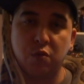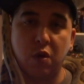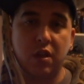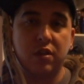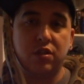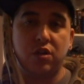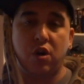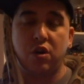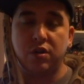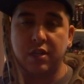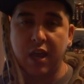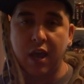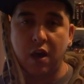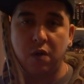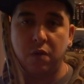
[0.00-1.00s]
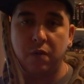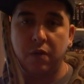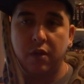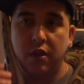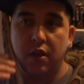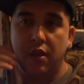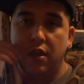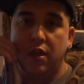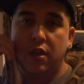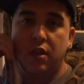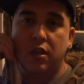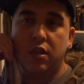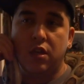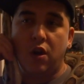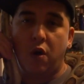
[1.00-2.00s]
Well, it turns out,
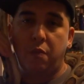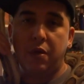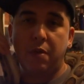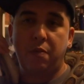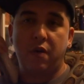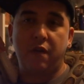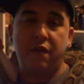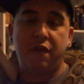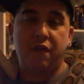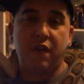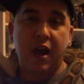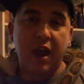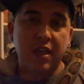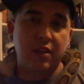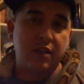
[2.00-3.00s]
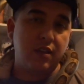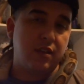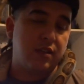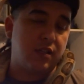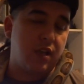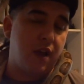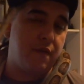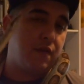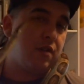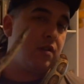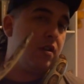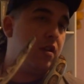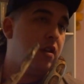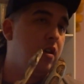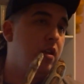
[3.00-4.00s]
you know, people have finally
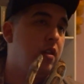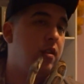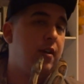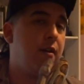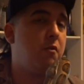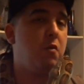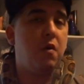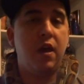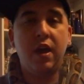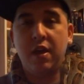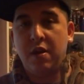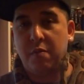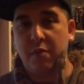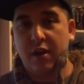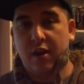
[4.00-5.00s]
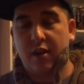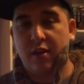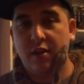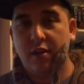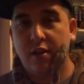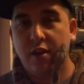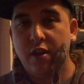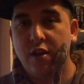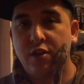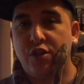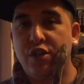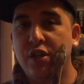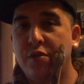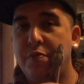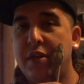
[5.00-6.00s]
discovered that, wait a minute,
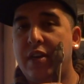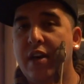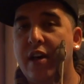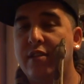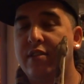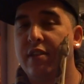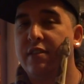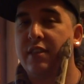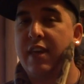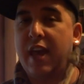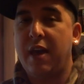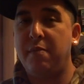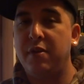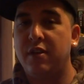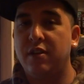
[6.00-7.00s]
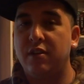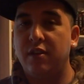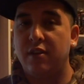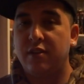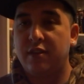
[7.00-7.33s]
just because this gamma